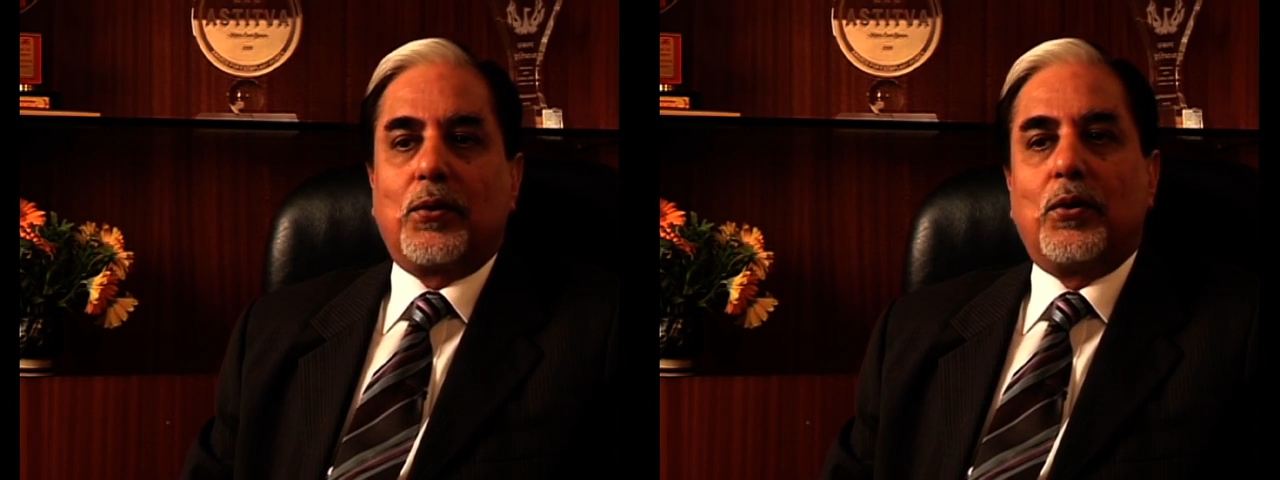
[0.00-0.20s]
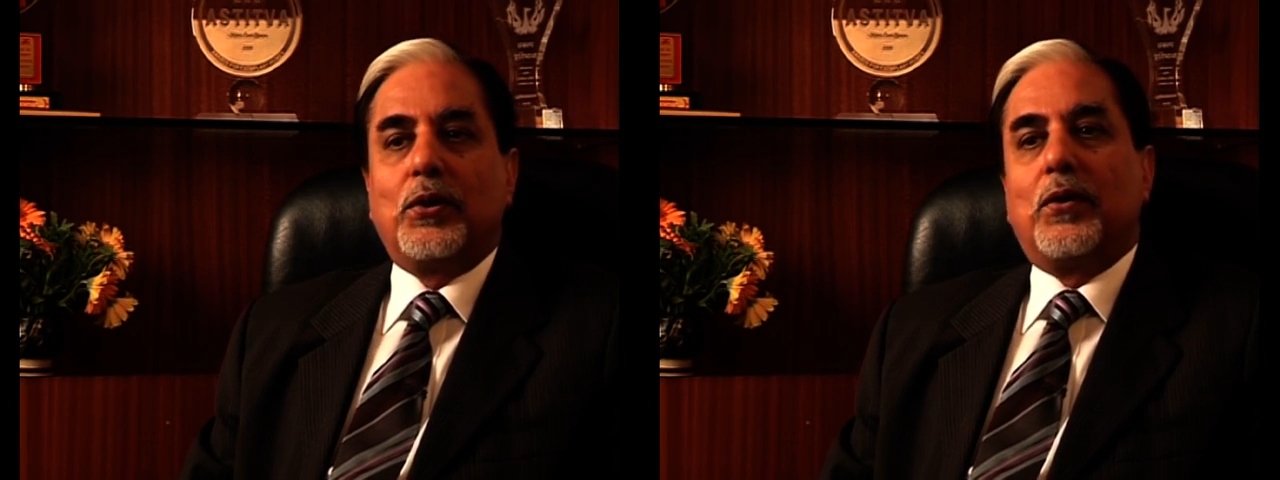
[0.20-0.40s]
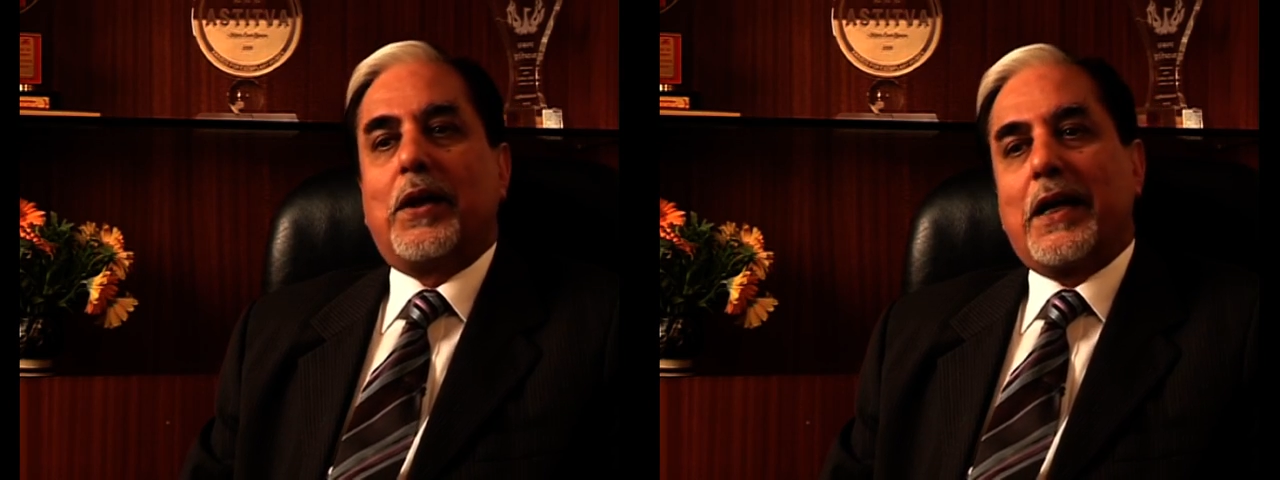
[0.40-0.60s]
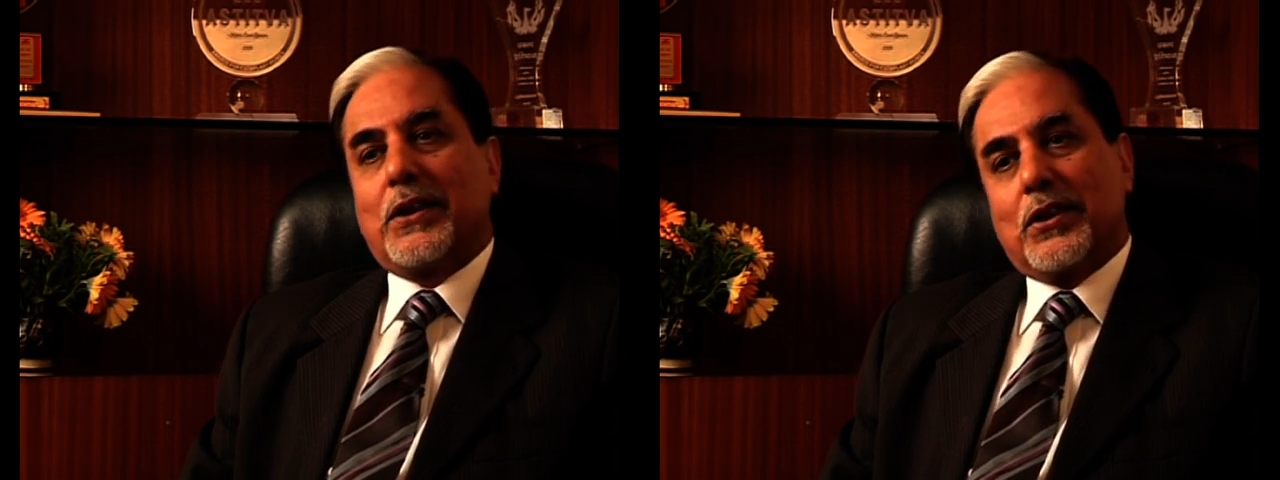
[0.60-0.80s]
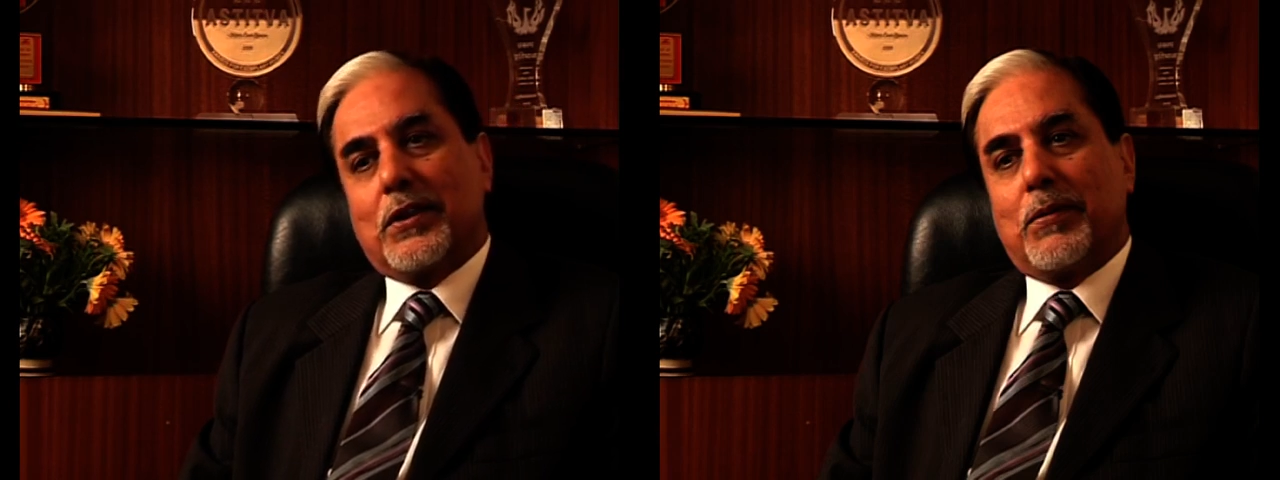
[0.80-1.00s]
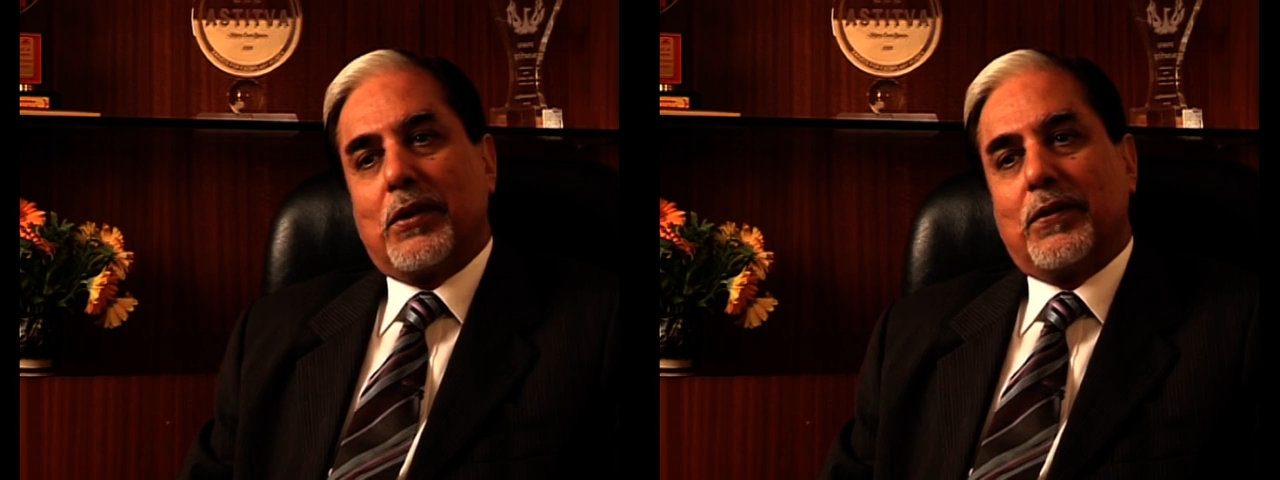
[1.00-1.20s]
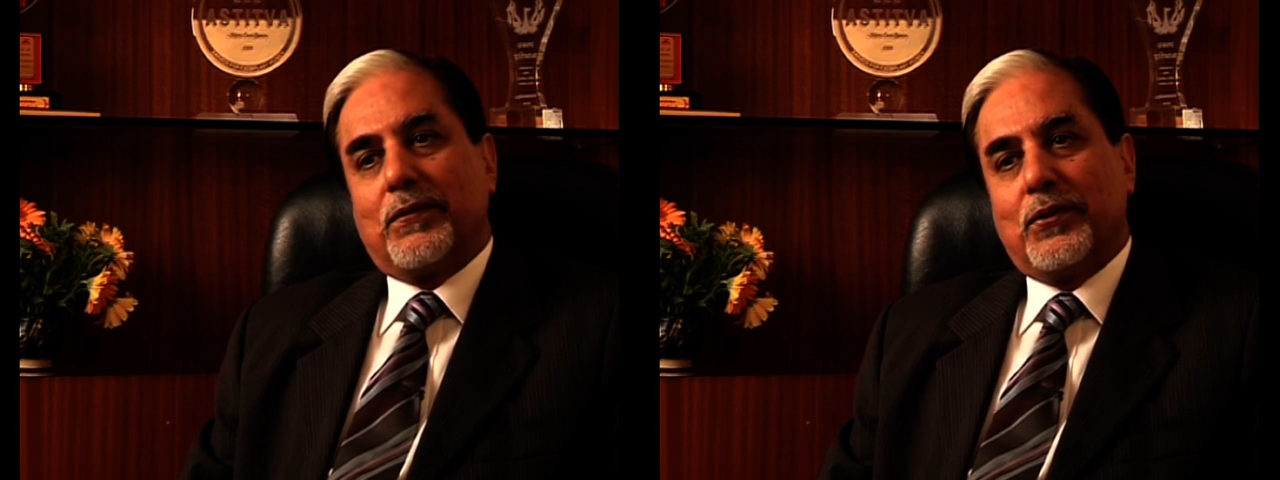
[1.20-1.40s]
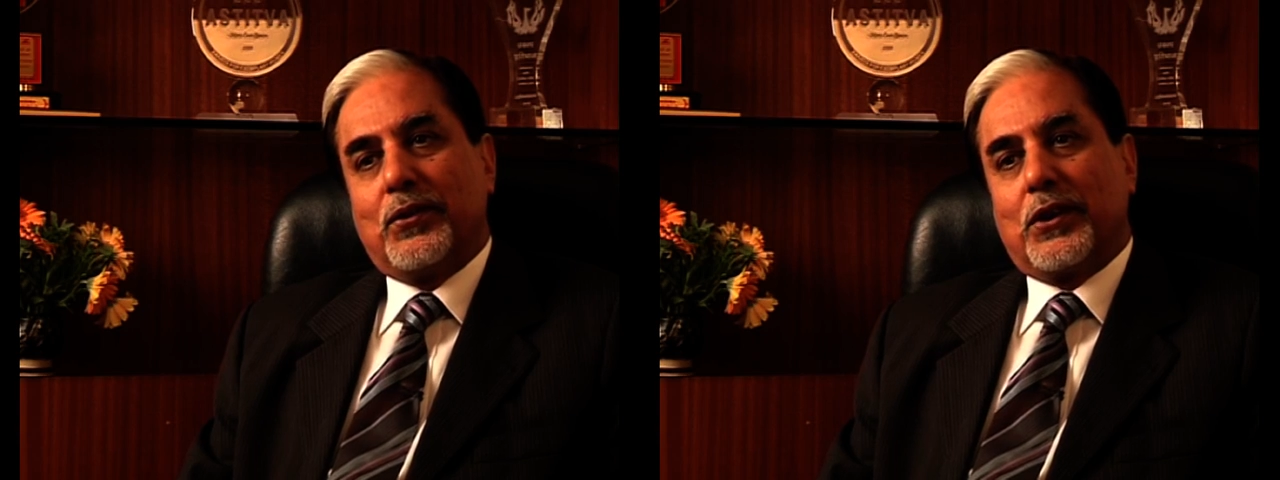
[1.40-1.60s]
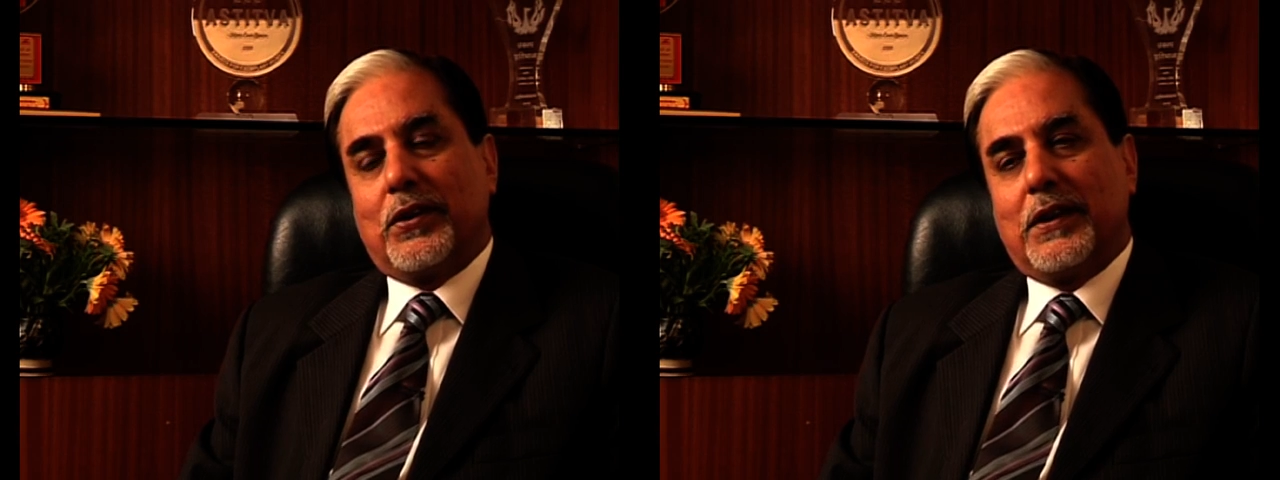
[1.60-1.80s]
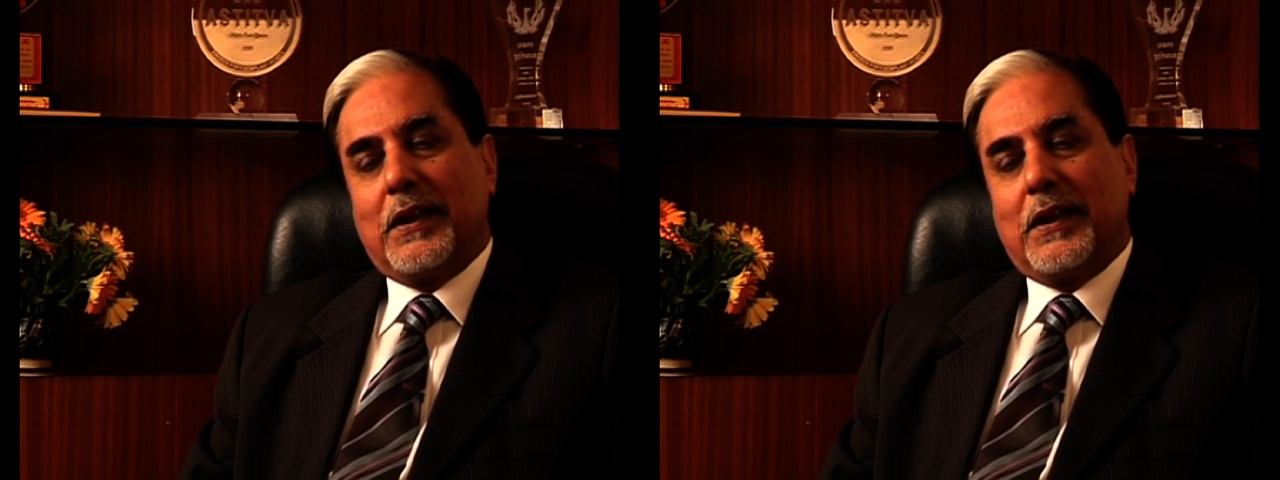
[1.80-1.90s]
or you are anxious about the future.